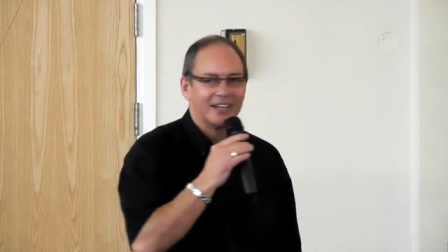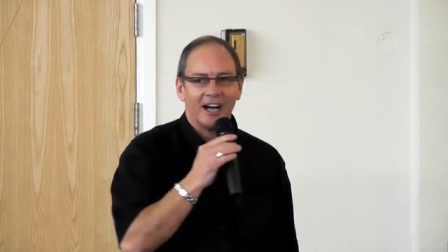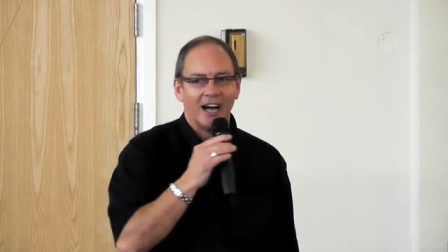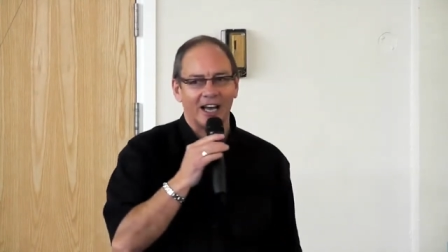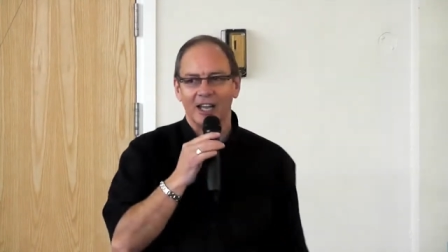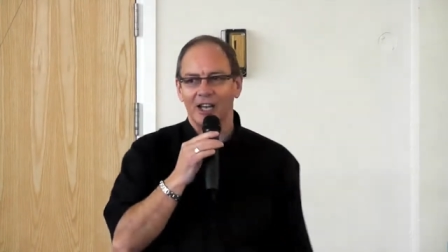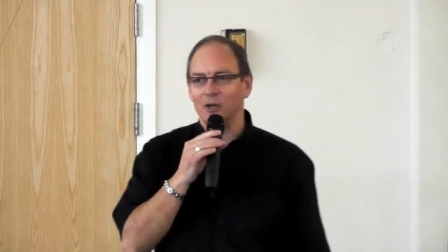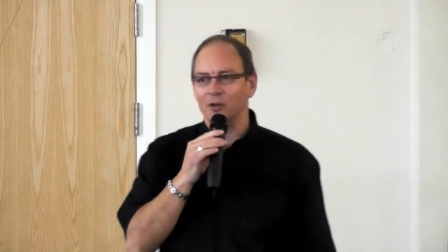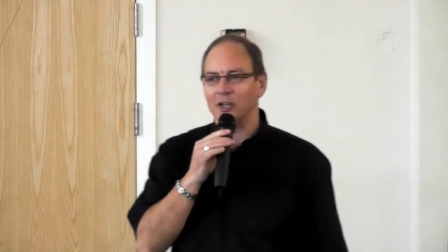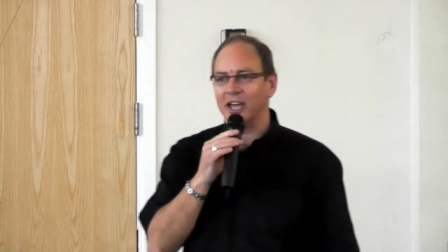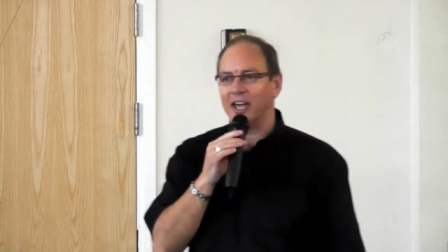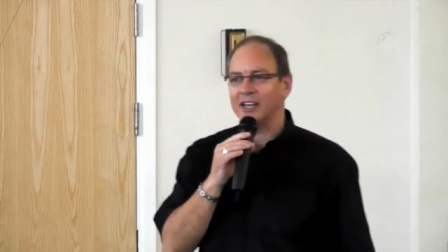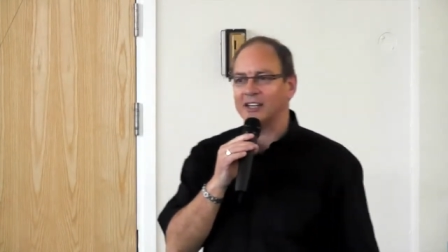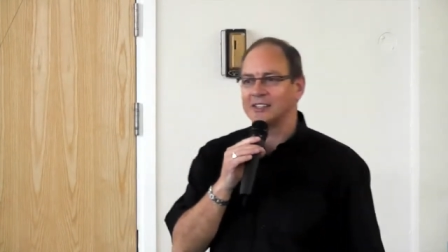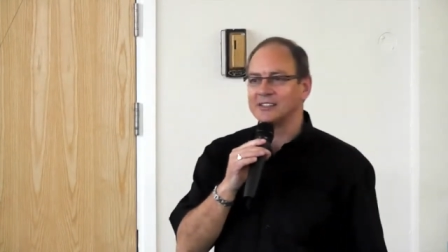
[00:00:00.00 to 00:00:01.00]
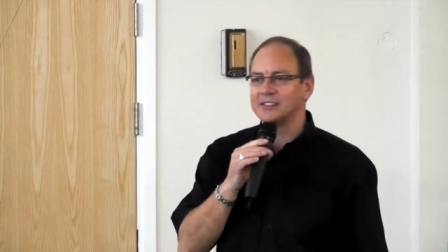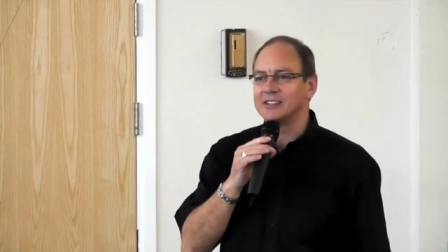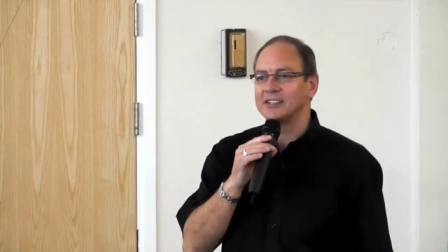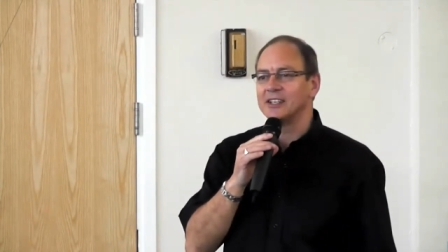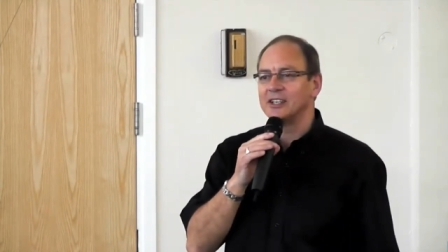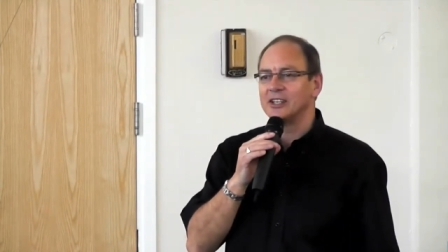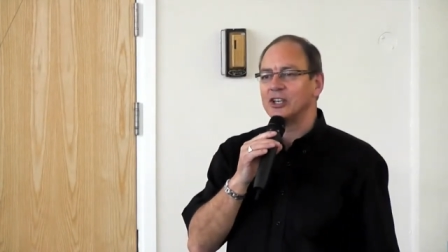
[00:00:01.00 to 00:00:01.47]
Hallelujah.
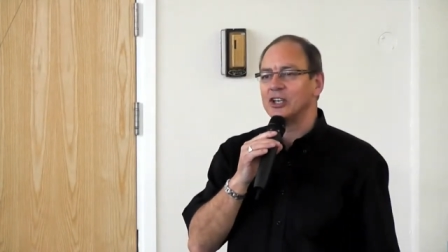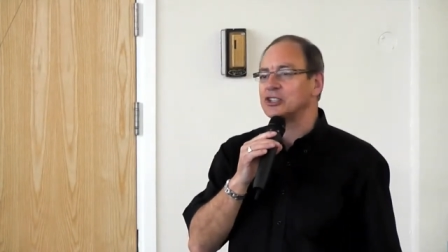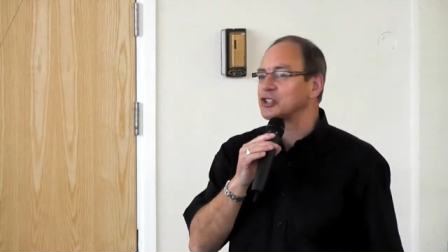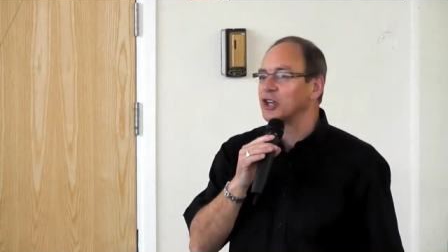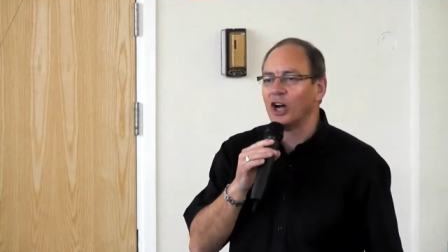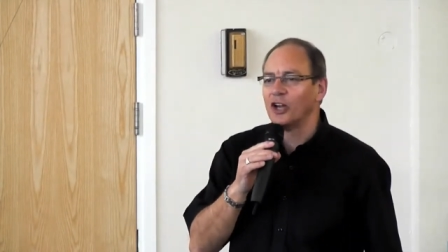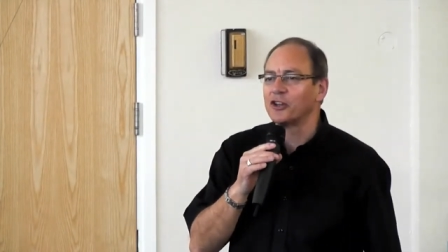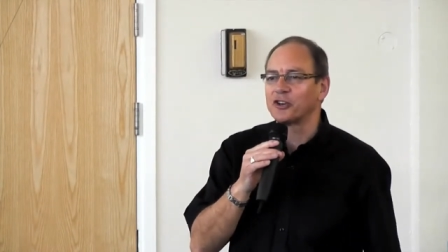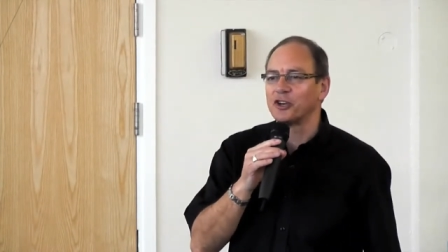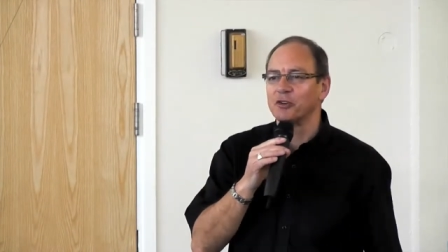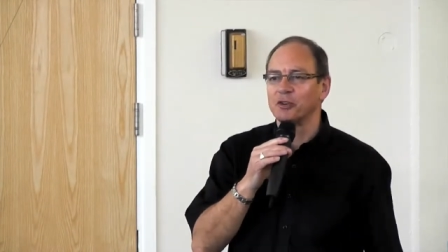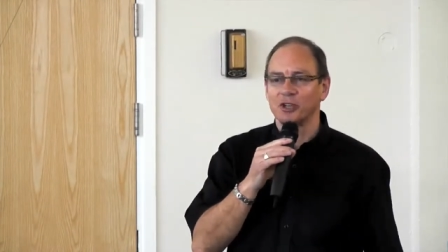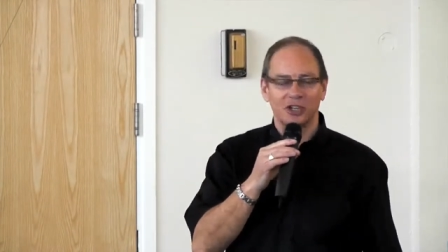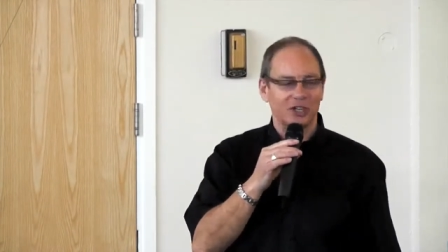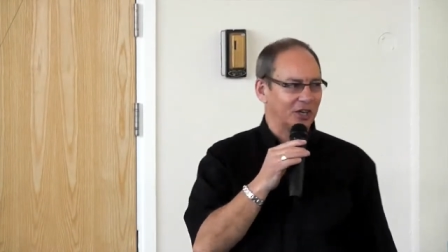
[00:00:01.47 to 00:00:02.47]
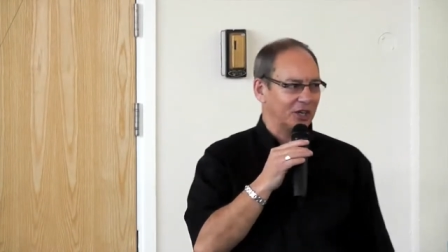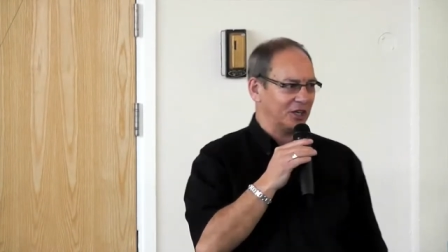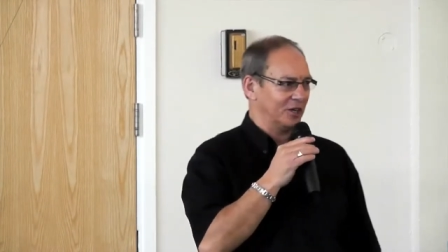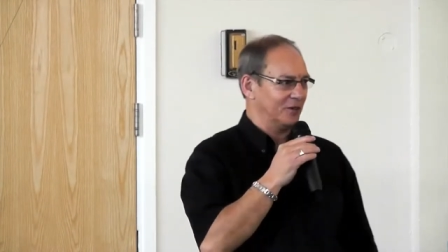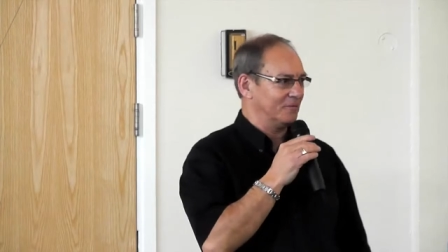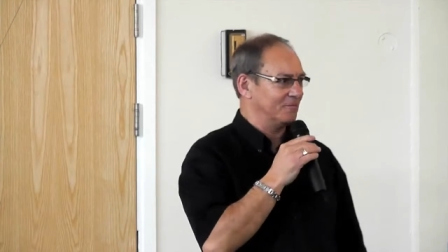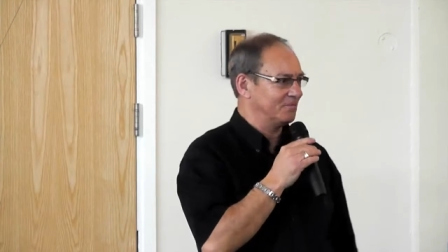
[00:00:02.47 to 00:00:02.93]
He's gone through the
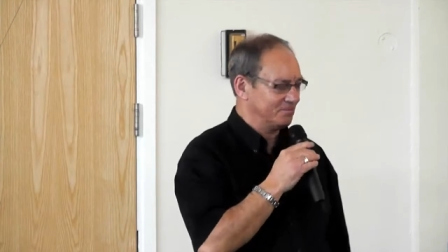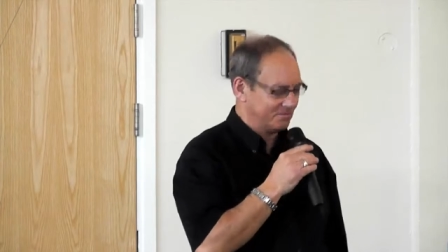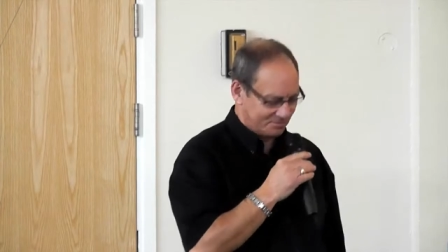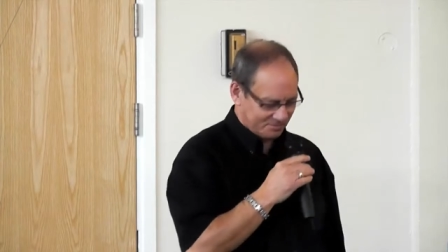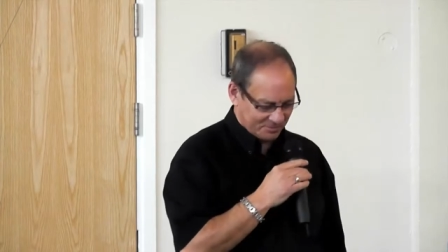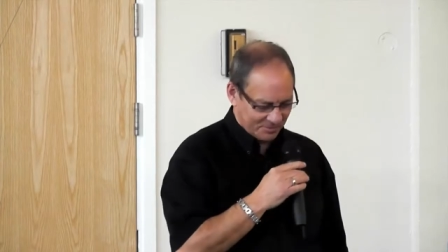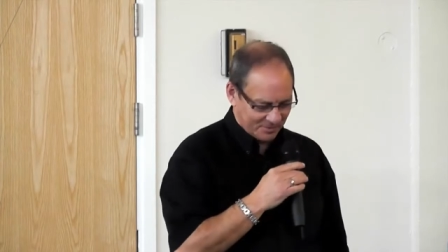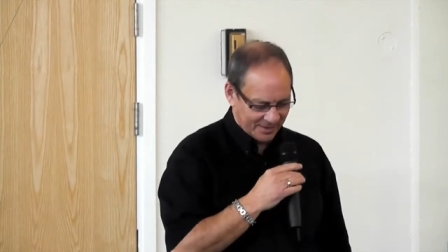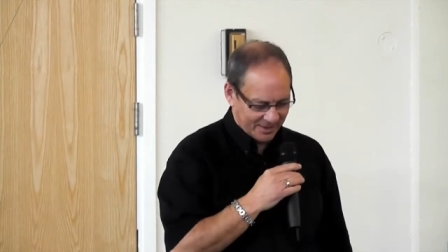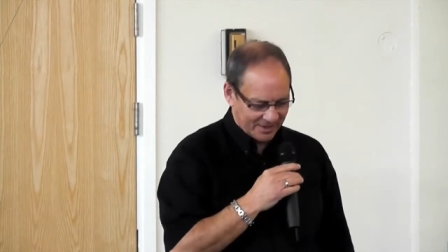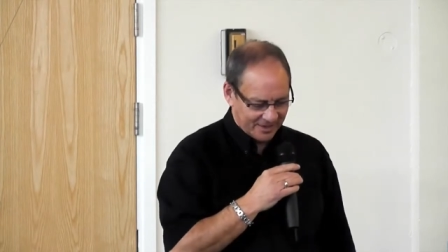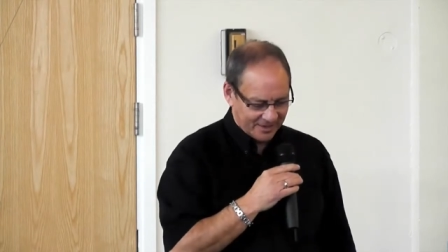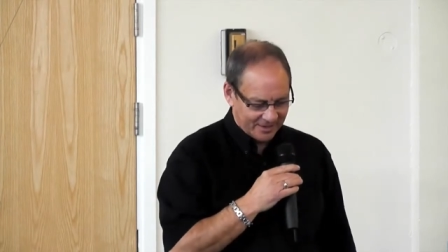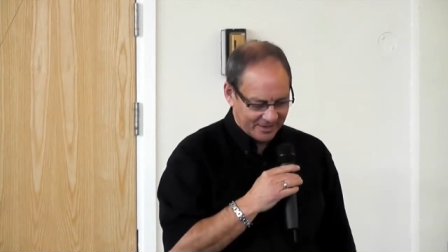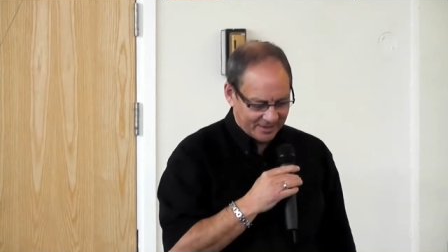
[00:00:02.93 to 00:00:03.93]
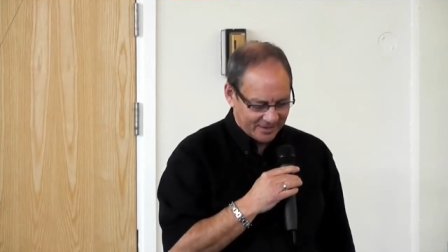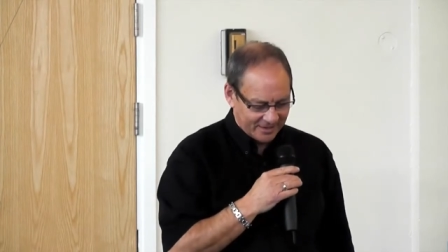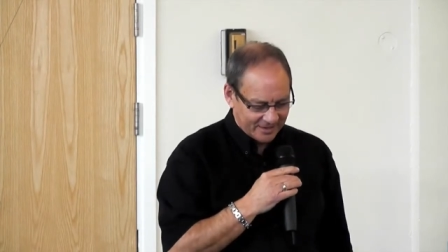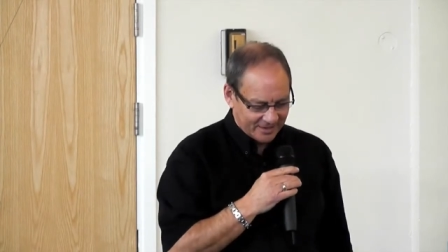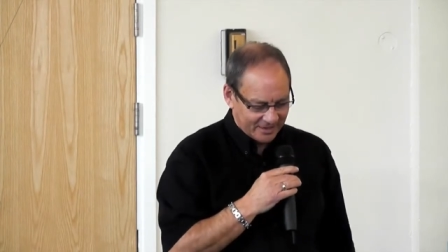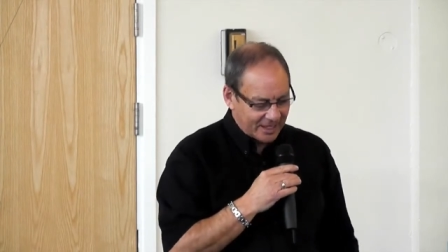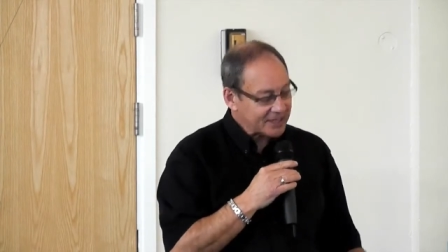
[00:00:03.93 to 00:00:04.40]
curtain.
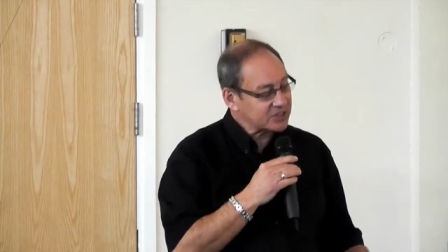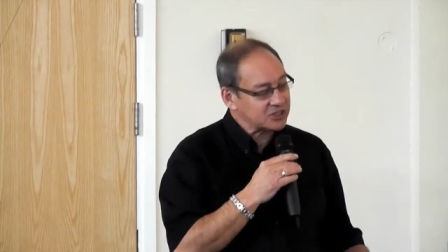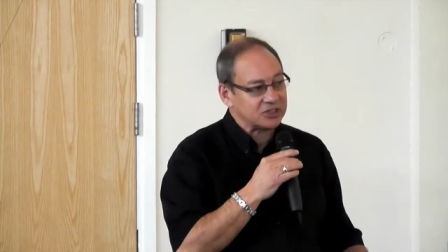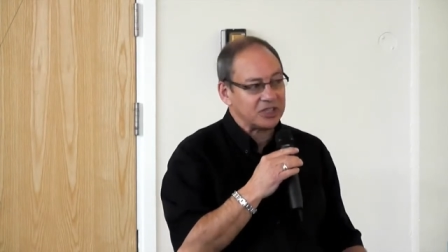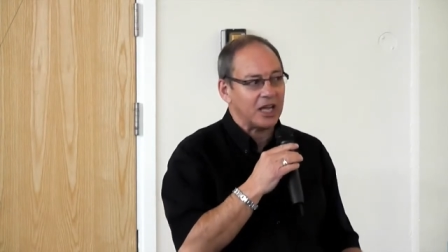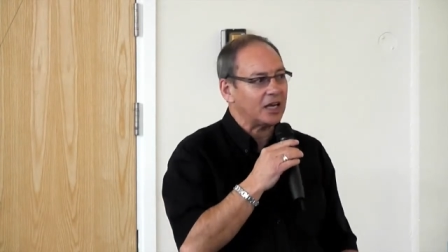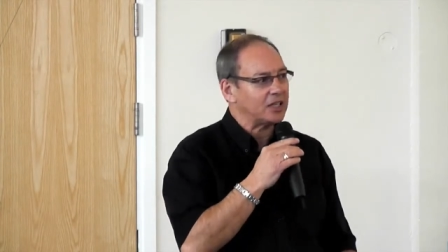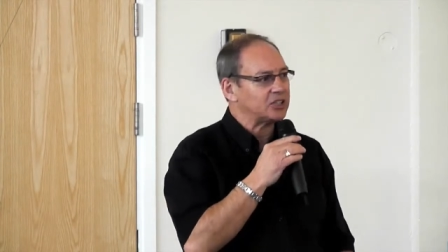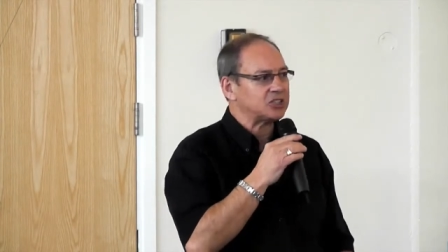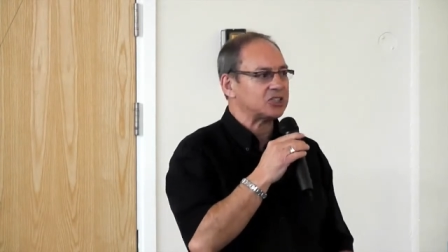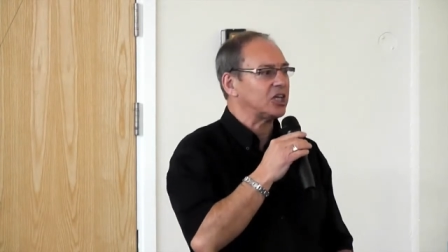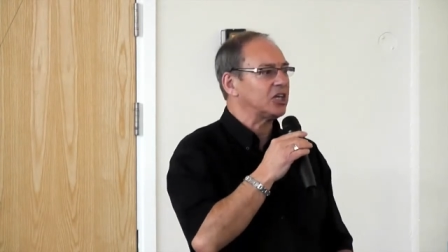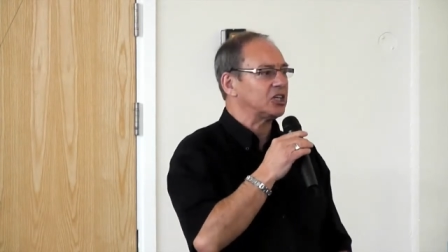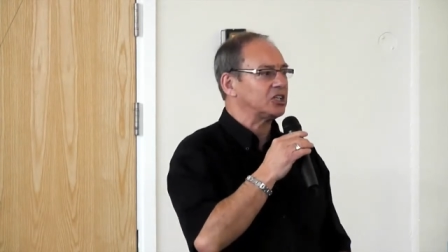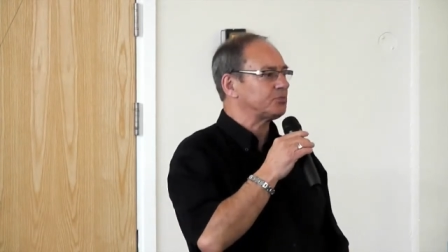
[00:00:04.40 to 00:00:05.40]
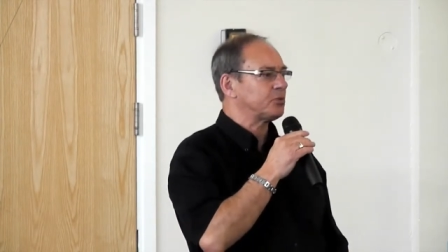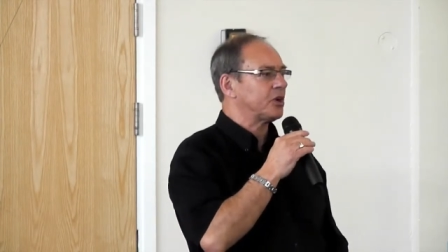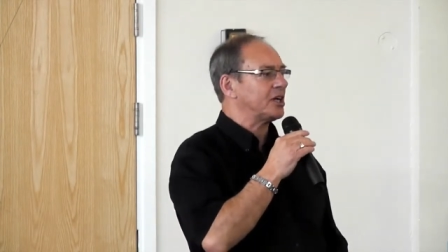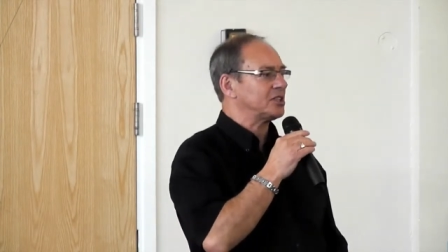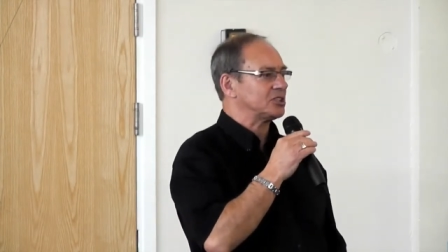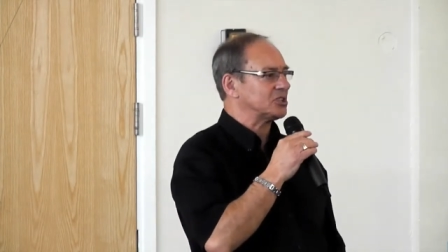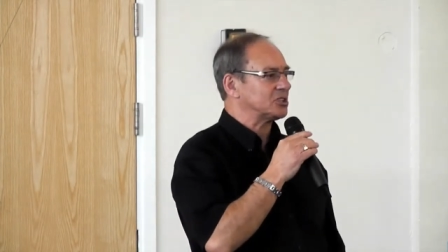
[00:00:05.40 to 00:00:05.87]
Let's daily seek his
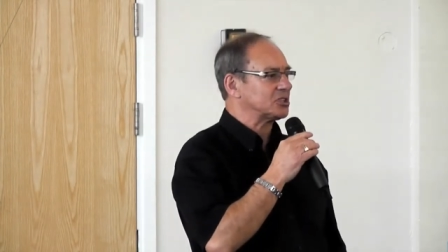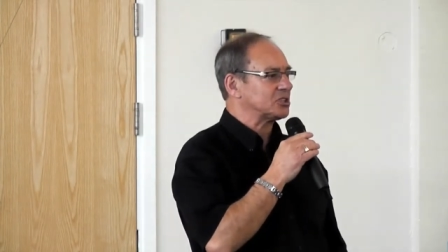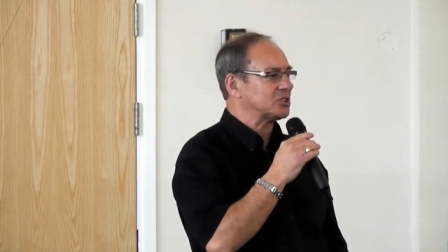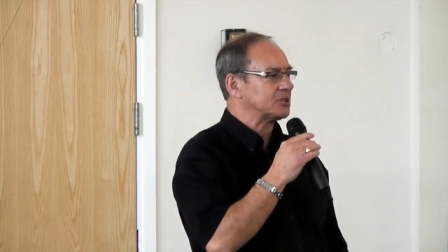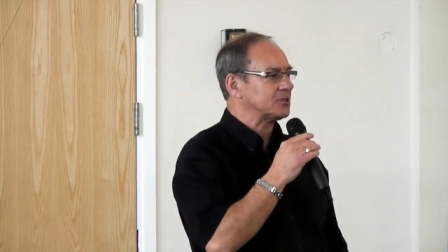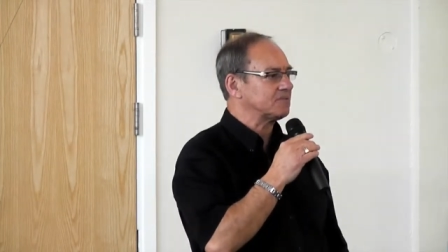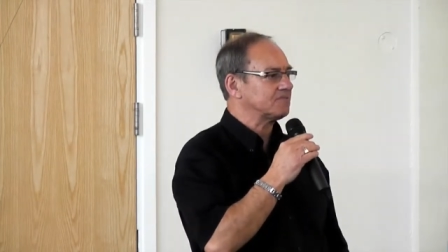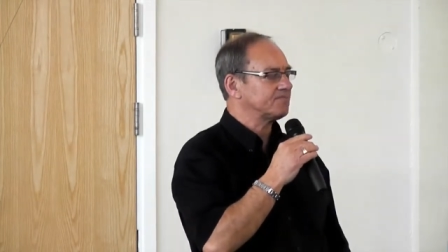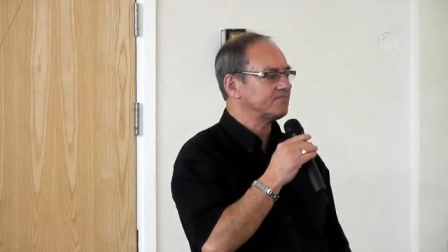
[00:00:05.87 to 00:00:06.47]
presence.